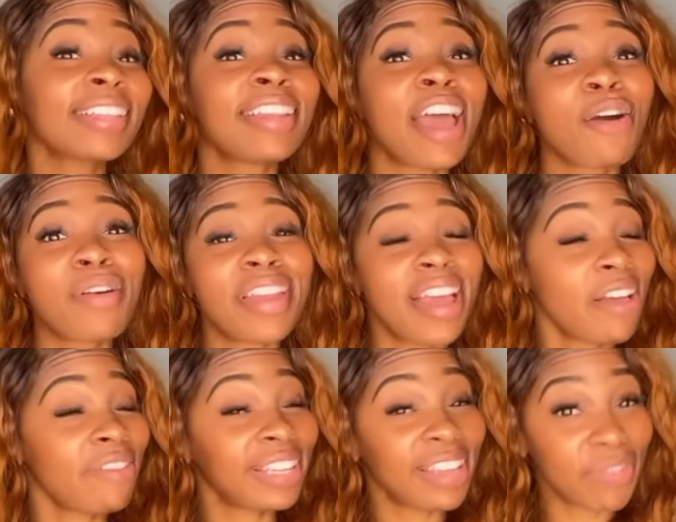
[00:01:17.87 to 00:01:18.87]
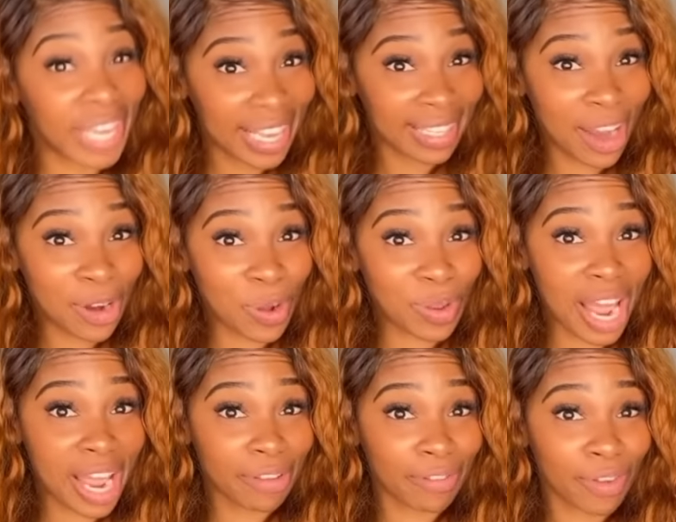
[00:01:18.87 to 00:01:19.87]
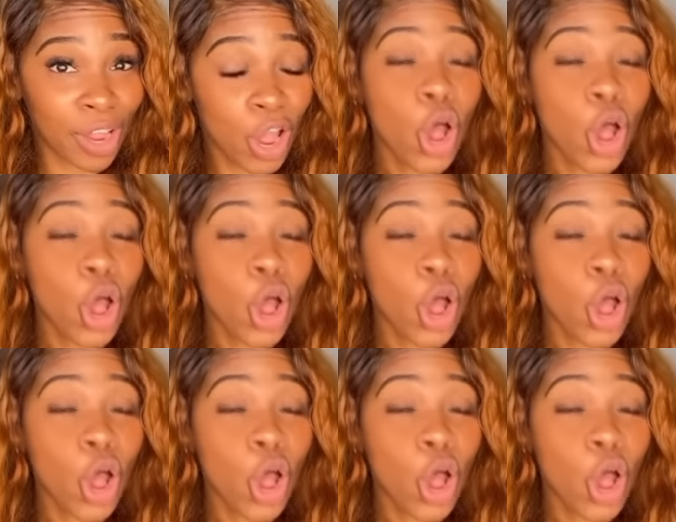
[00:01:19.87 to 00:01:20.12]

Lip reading: He's now in heaven living eternal life.